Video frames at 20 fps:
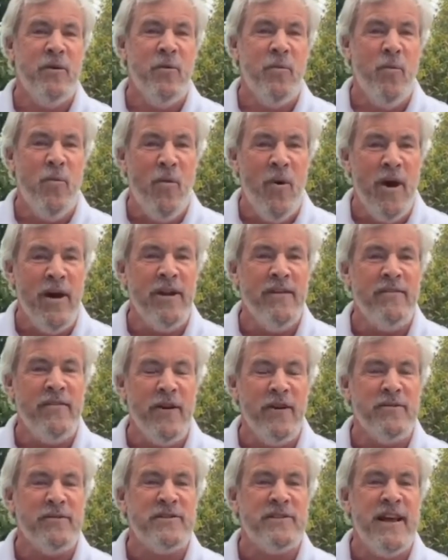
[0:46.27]
one of
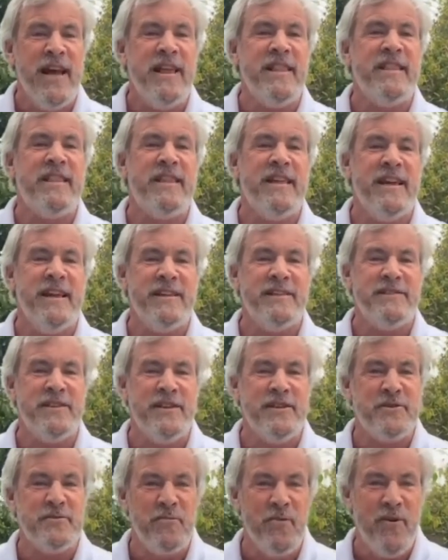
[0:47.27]
those 10 things
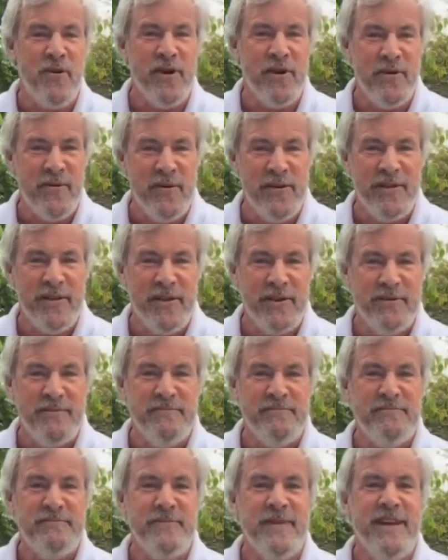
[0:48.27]
each morning with you.
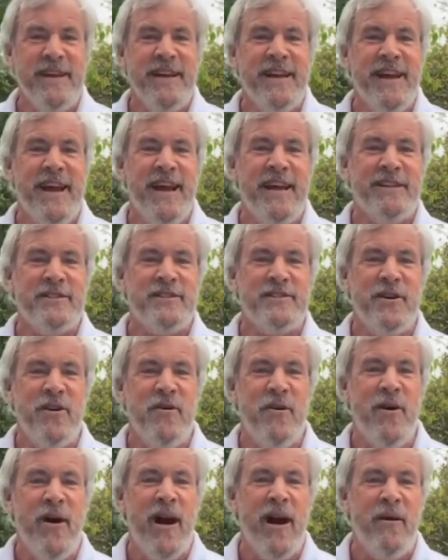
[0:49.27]
And
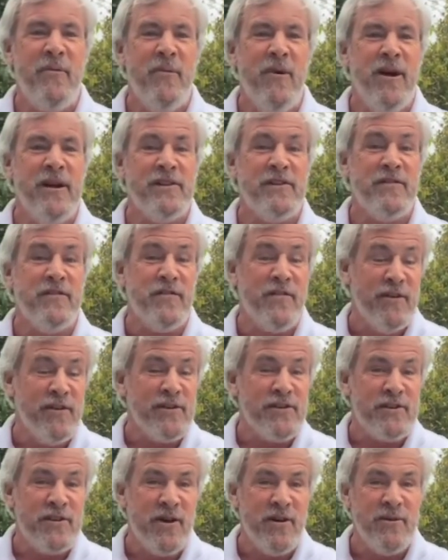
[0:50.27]
so I want to
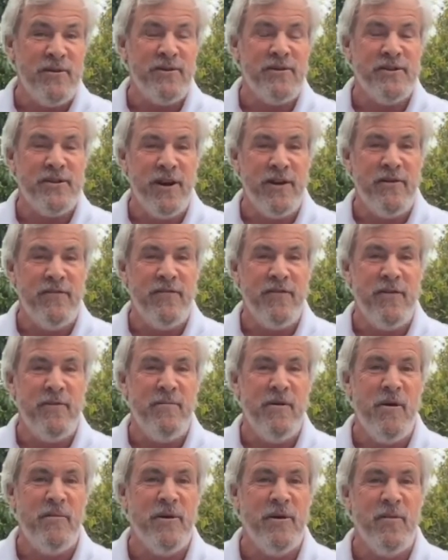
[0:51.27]
first, though, share for a
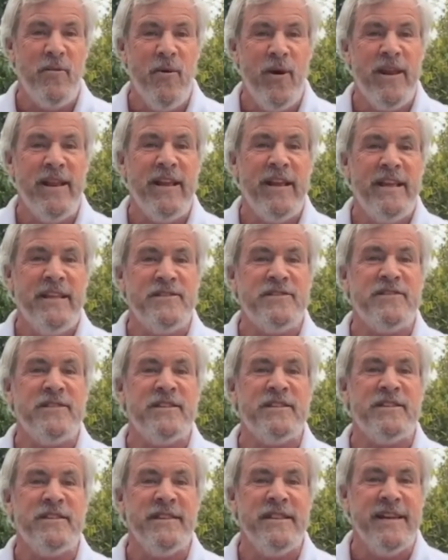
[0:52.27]
moment, what is
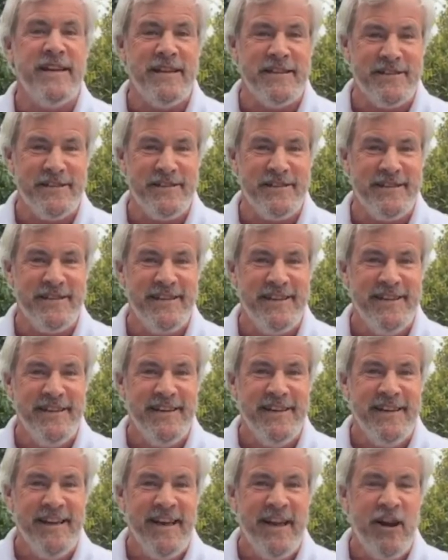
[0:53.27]
this list?
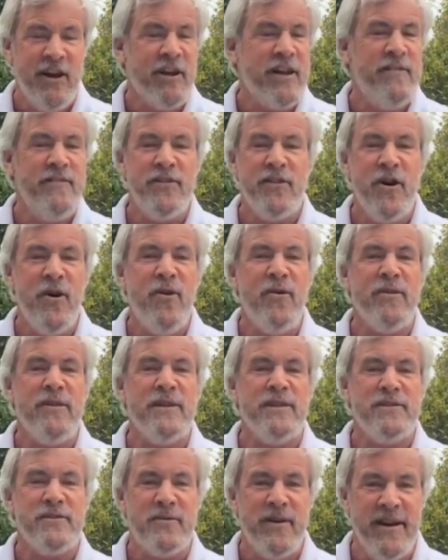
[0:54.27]
And I'll give you the whole
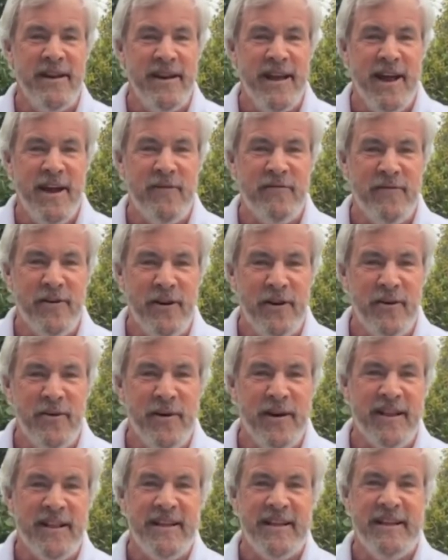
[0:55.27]
list right now very
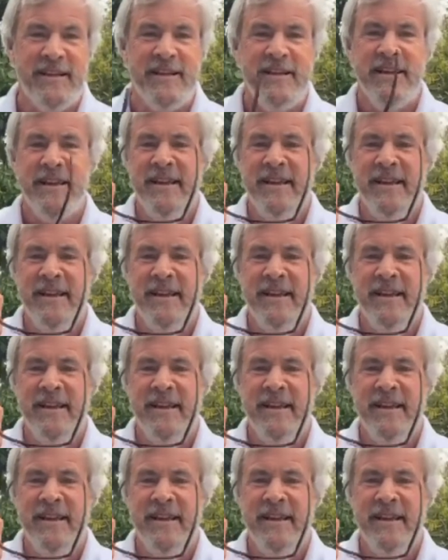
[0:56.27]
quickly.